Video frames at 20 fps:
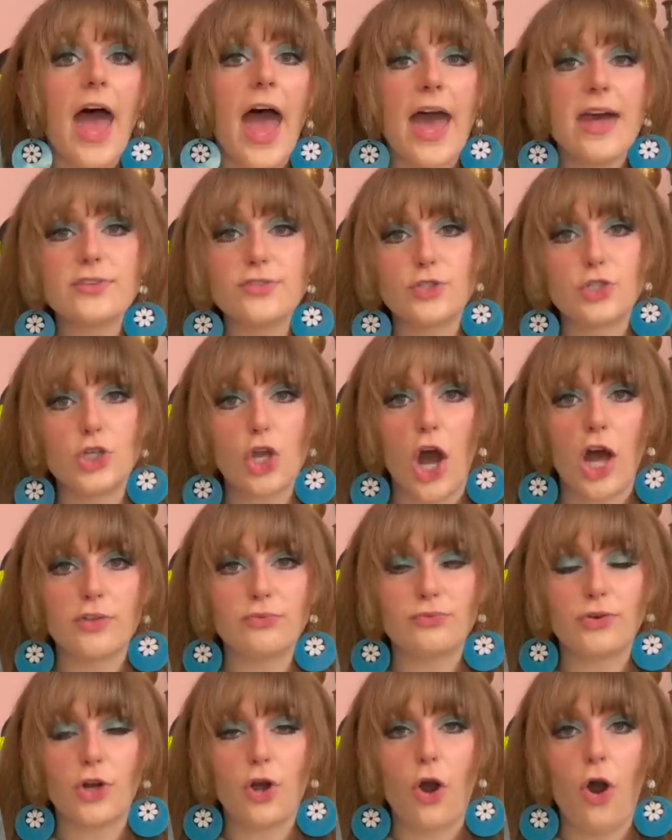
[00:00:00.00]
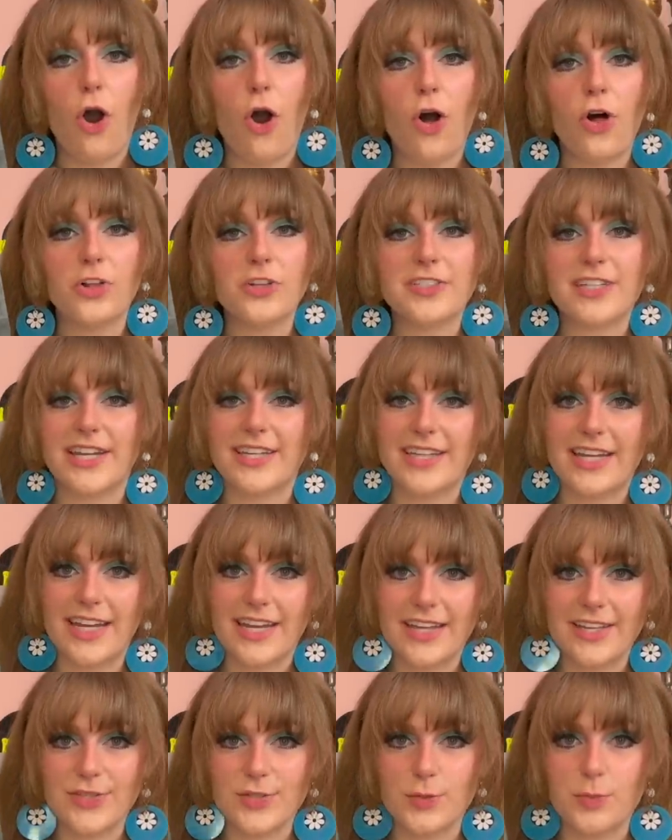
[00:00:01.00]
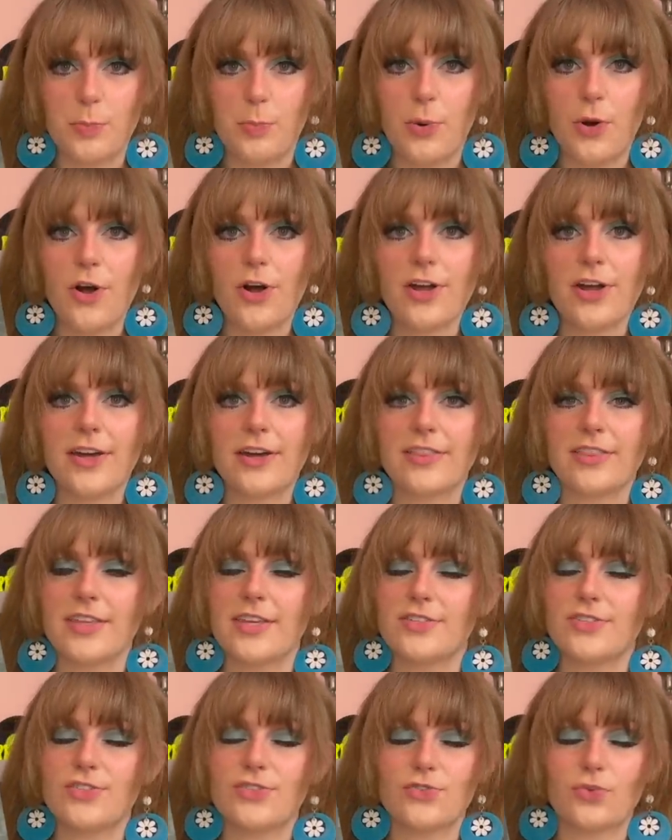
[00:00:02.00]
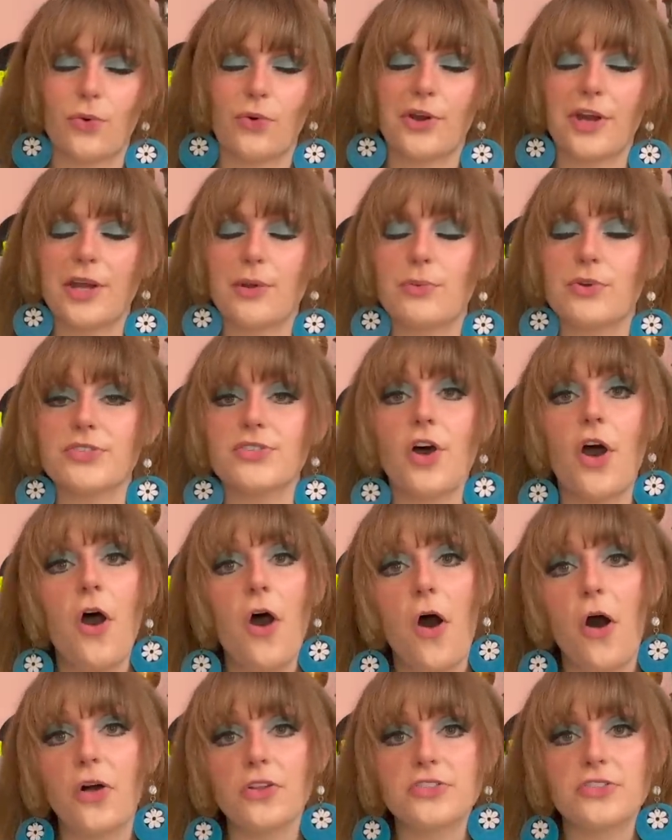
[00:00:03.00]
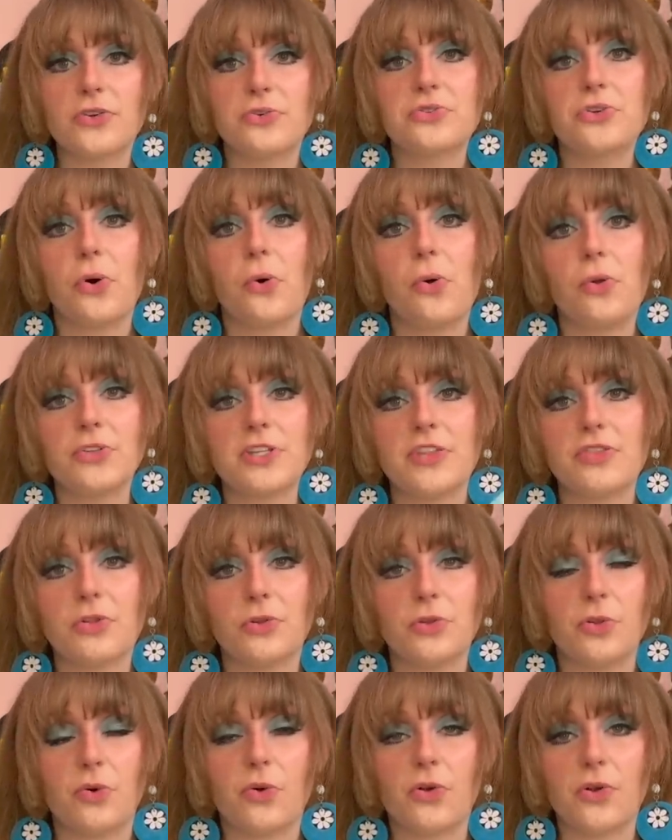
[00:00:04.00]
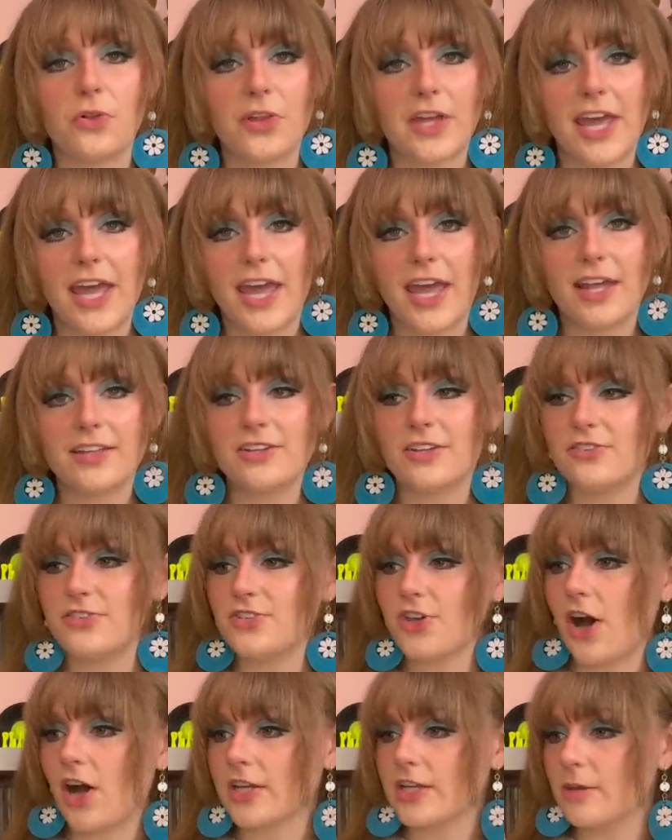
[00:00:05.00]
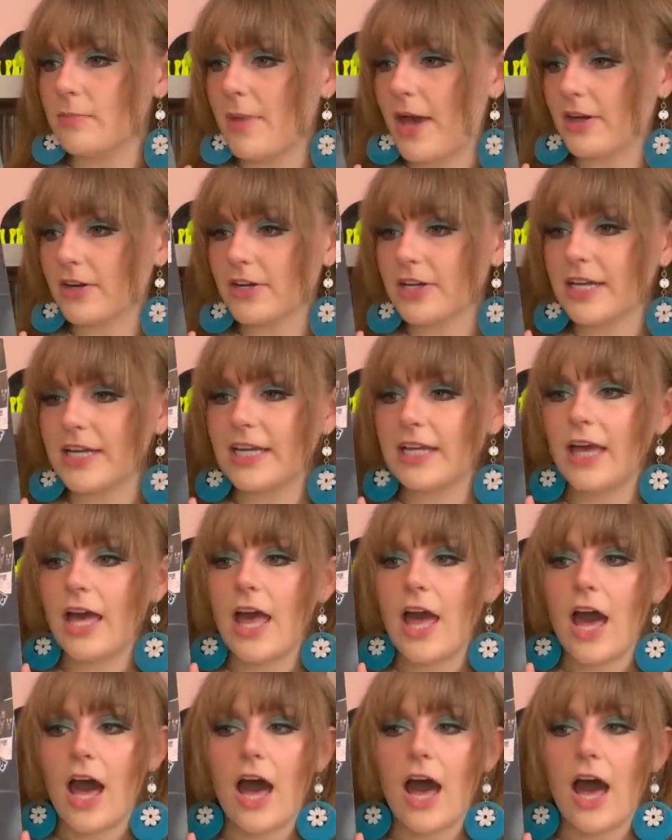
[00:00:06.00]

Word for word: As John recalled in his book, this story was also told in the Laurel Canyon documentary,